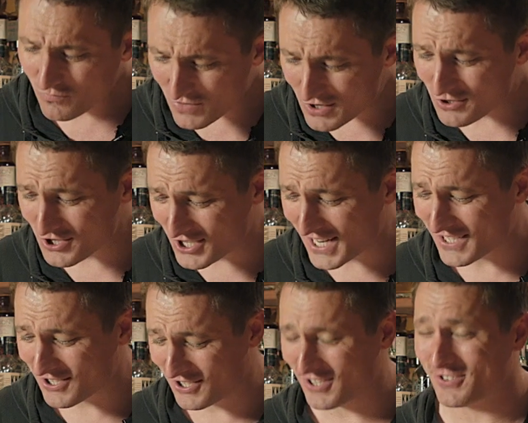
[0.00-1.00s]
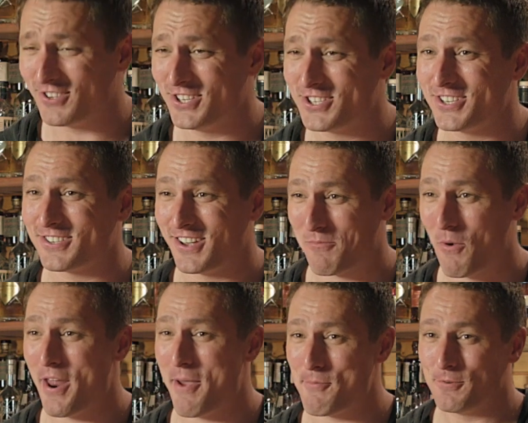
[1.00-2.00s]
It should taste delicious like
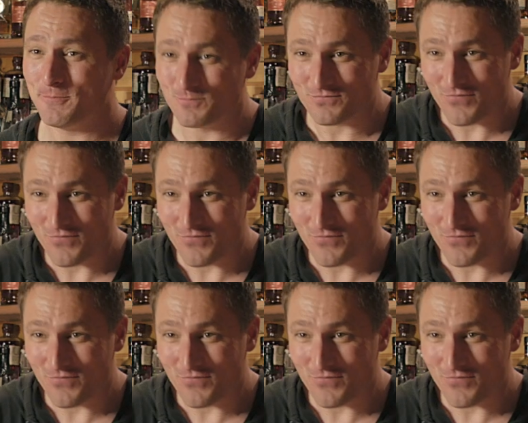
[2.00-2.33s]
pineapple.